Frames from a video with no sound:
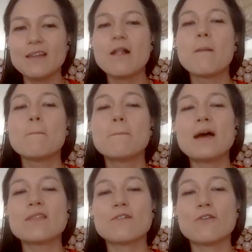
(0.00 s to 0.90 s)
Okay, yeah.
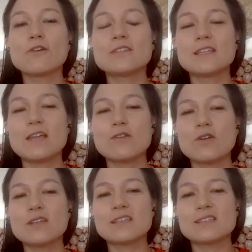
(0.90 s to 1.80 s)
But the first thing they
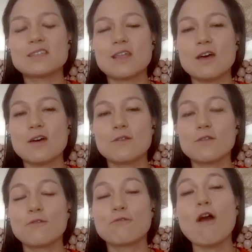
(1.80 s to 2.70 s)
notice is the,
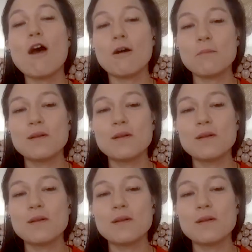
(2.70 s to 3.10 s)
the from.